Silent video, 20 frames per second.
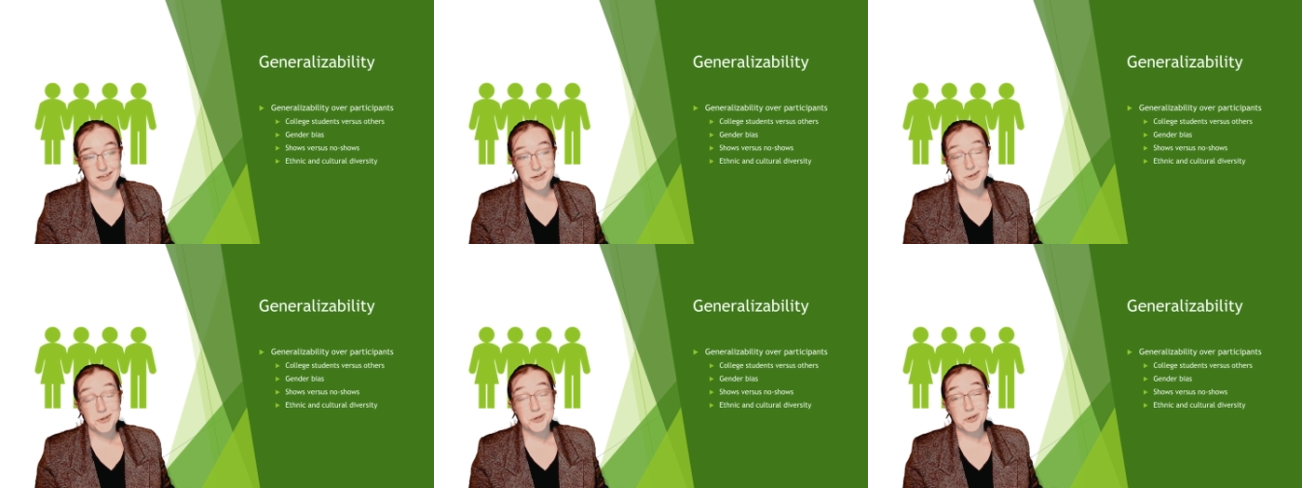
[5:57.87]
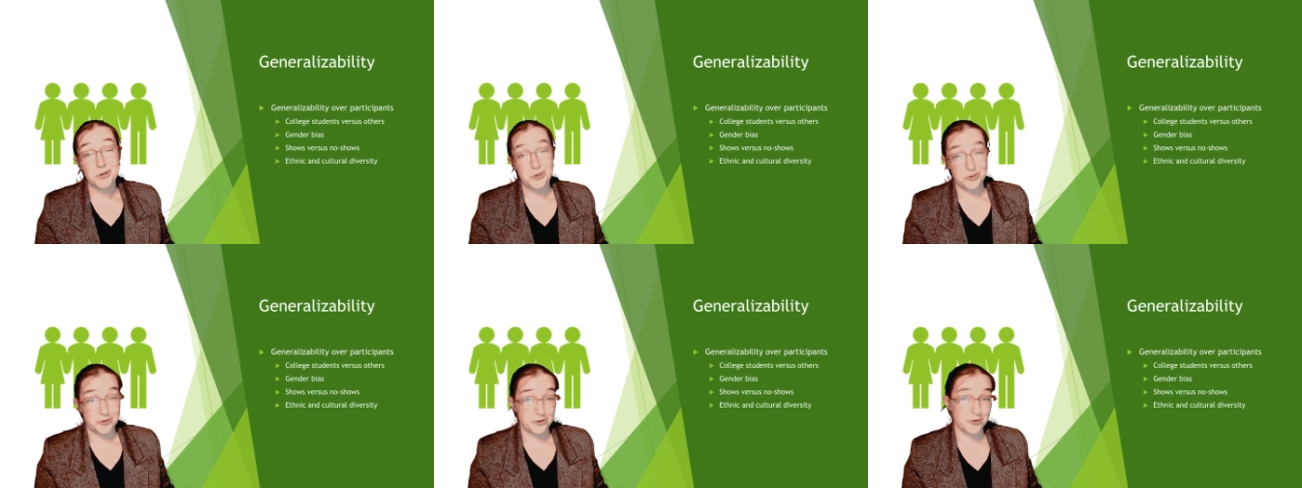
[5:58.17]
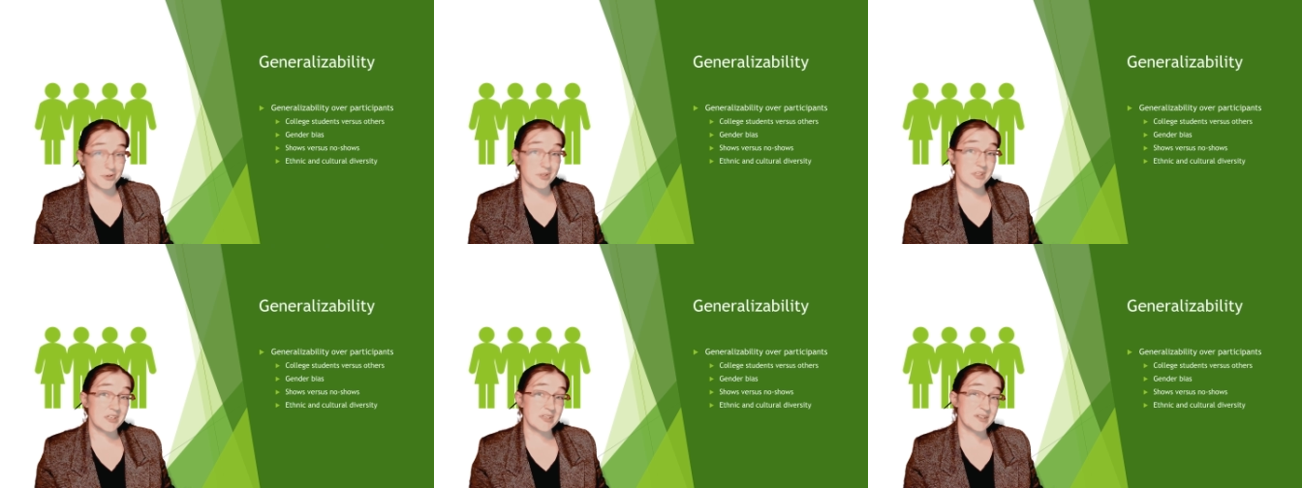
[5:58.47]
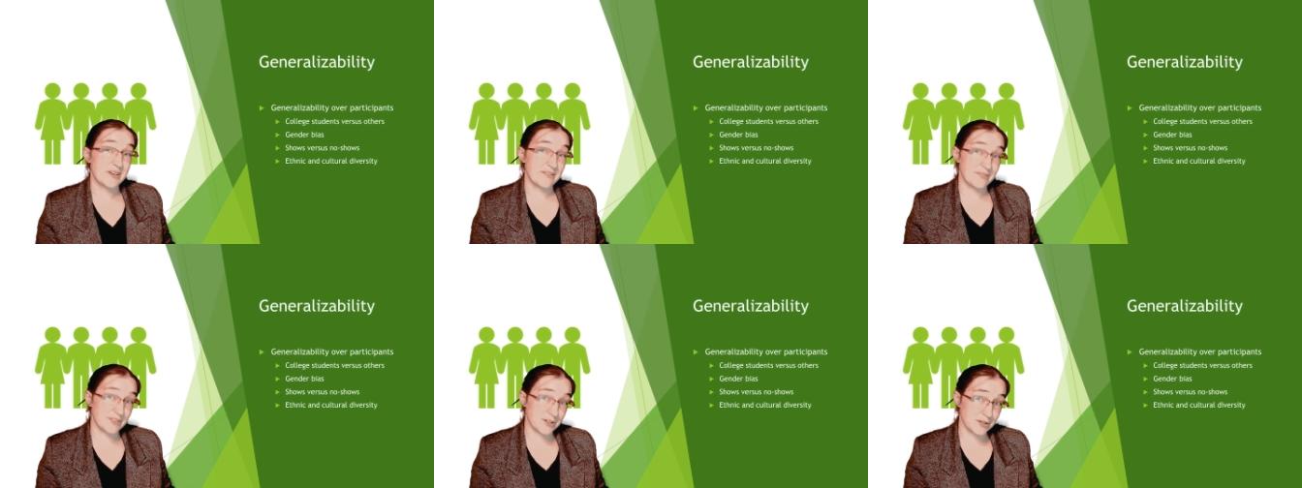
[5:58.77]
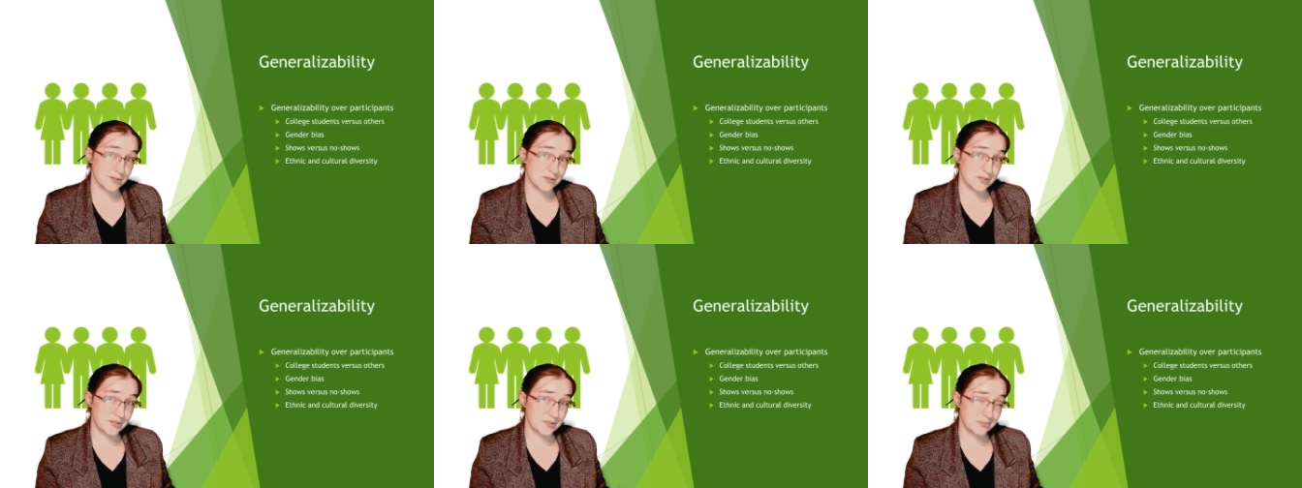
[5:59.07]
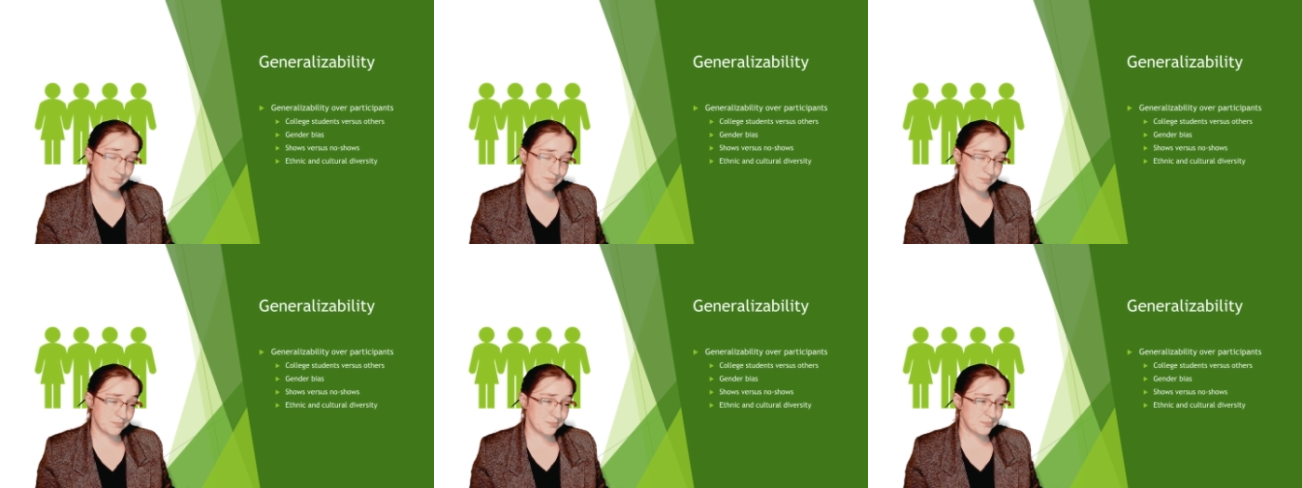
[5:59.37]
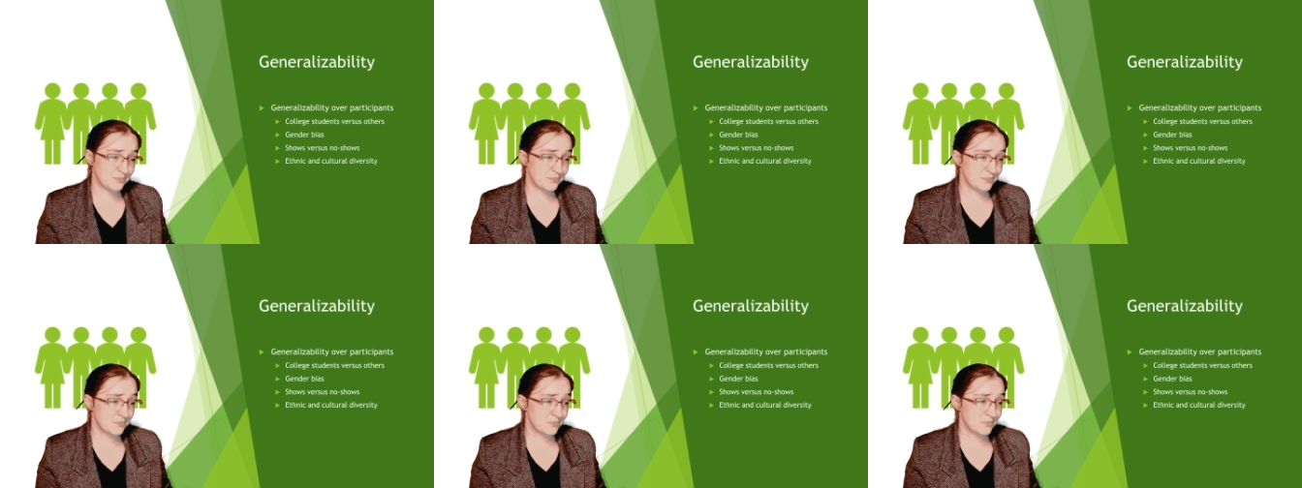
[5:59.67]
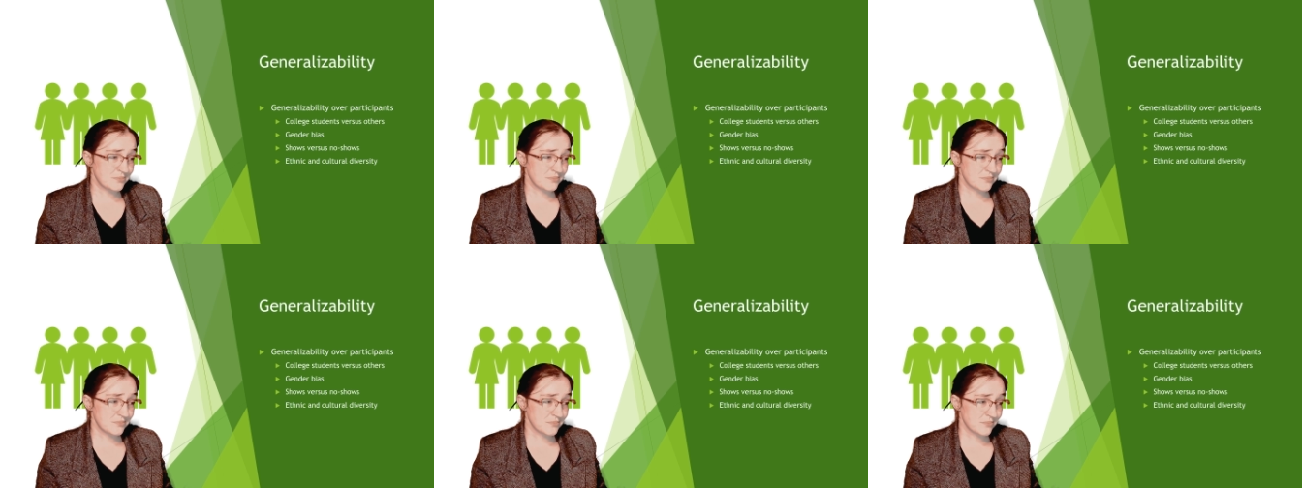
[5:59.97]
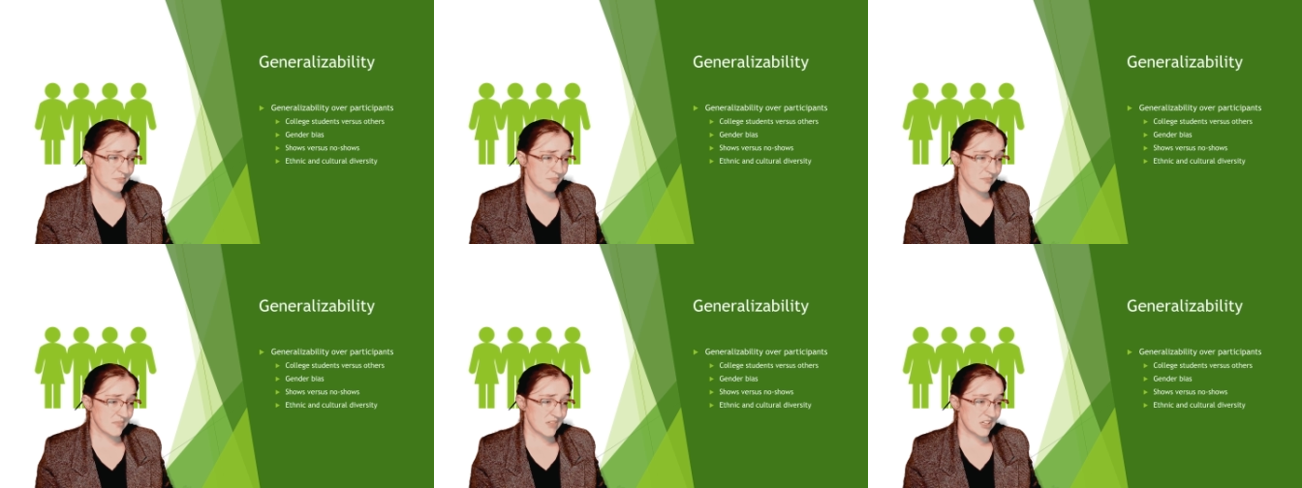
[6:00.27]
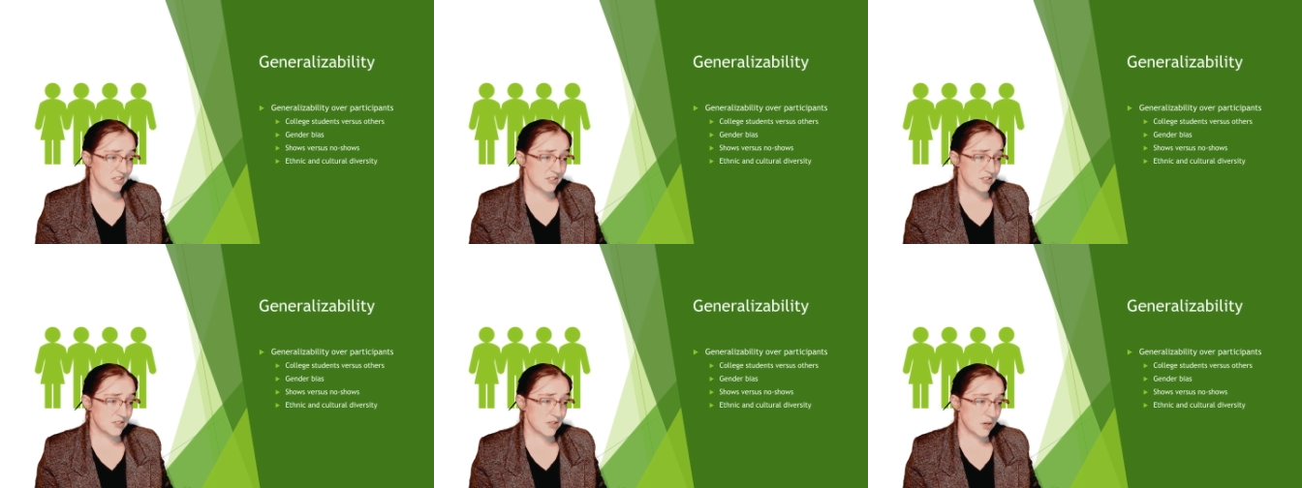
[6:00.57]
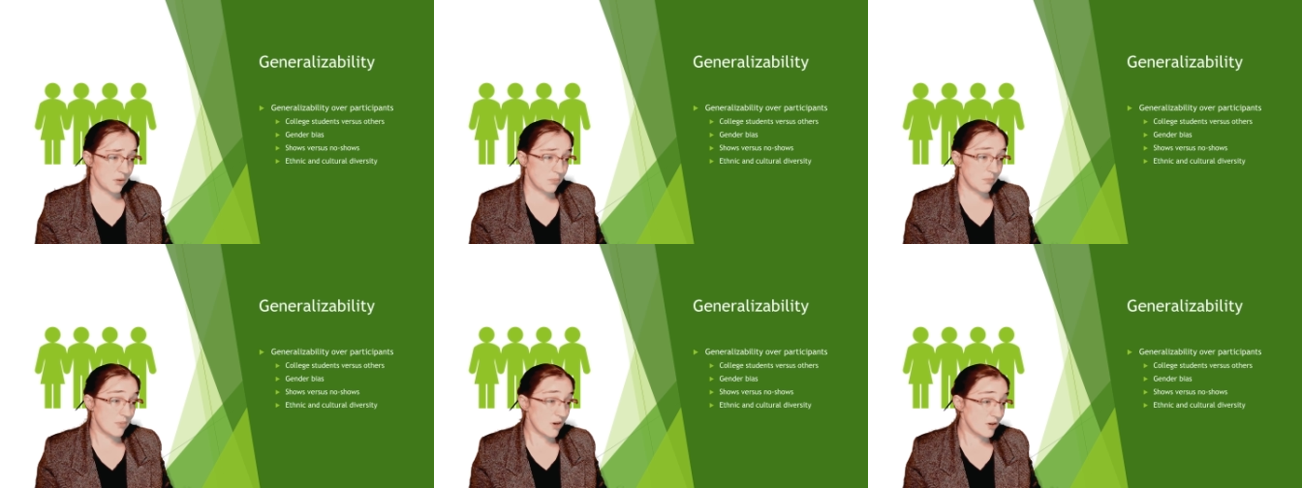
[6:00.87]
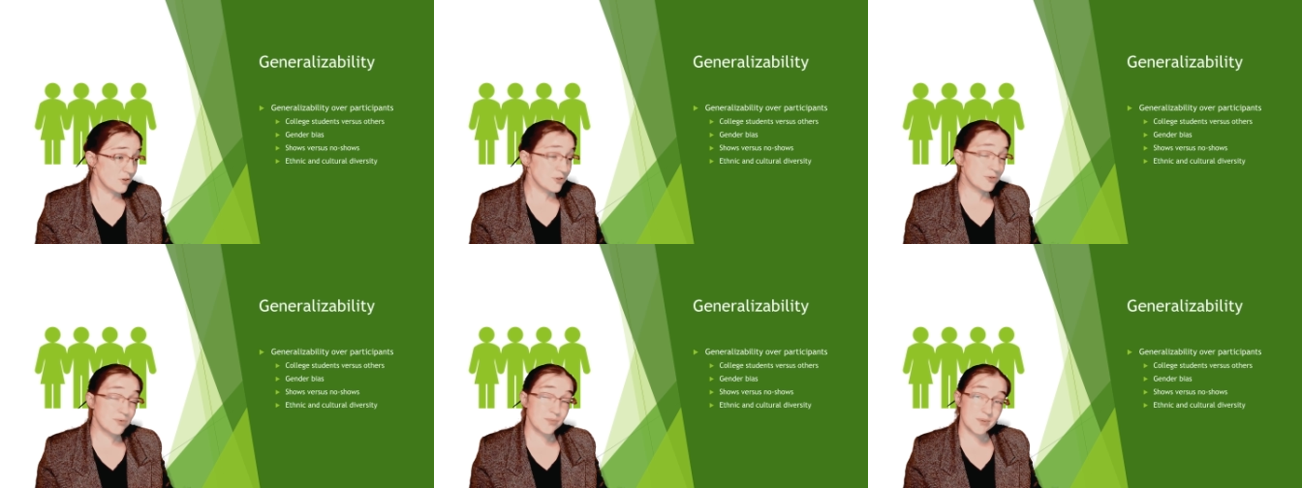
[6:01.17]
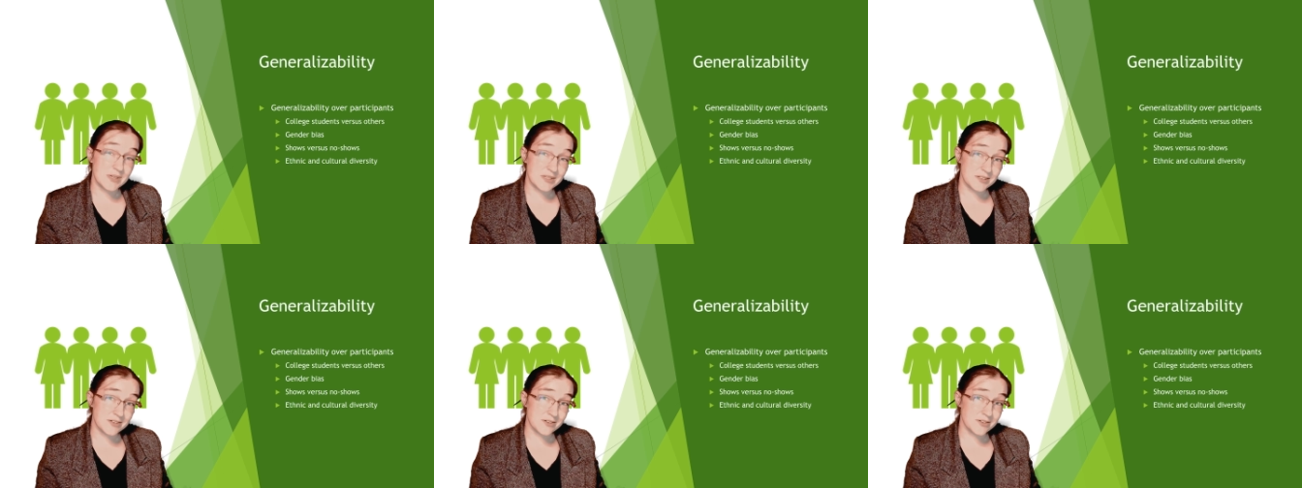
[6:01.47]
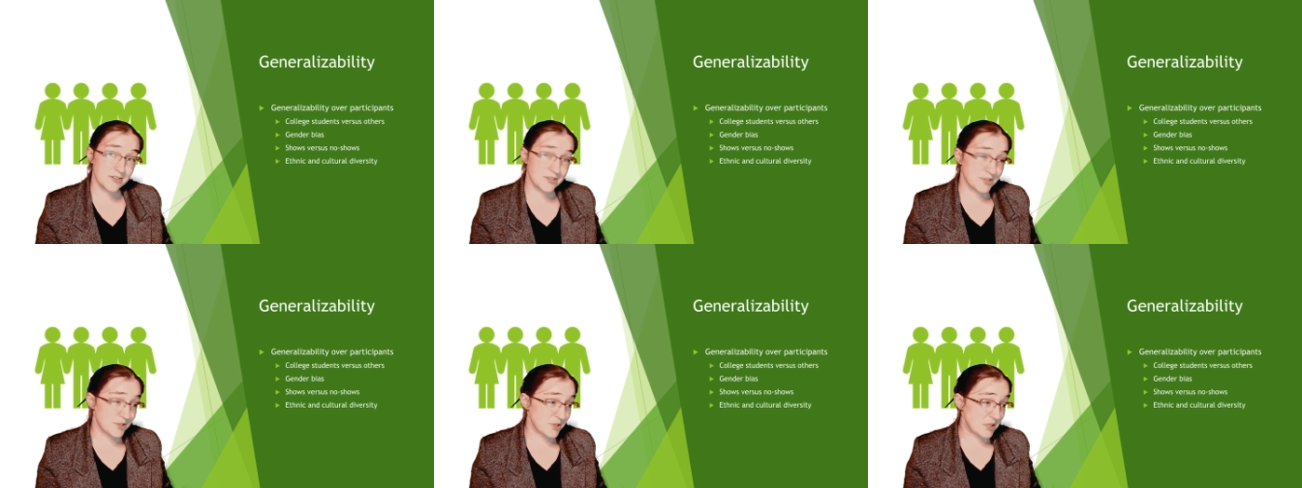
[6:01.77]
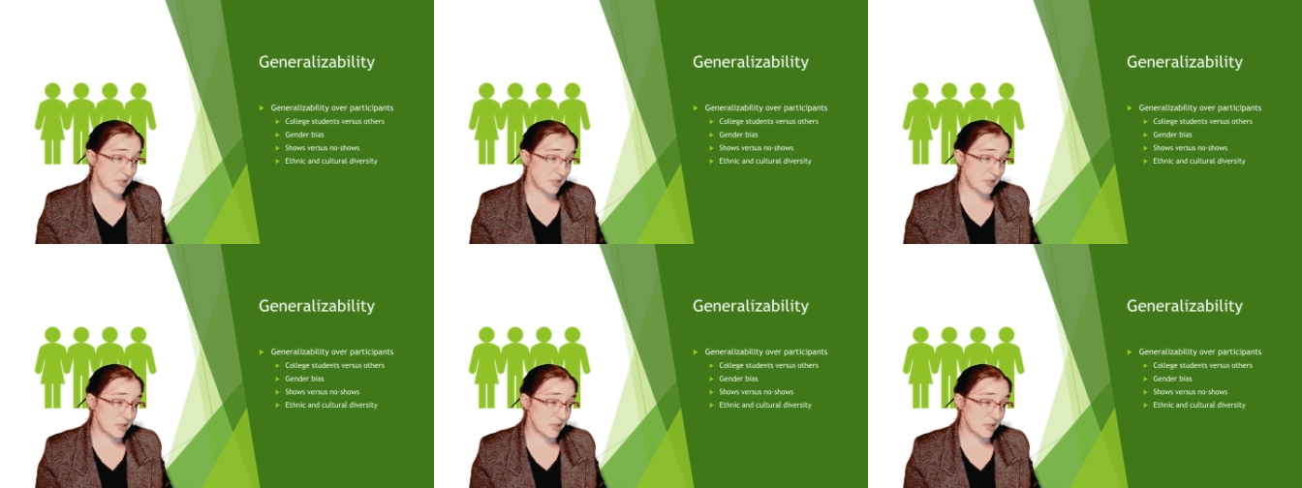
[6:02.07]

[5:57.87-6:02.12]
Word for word: or culturally diverse. So, most research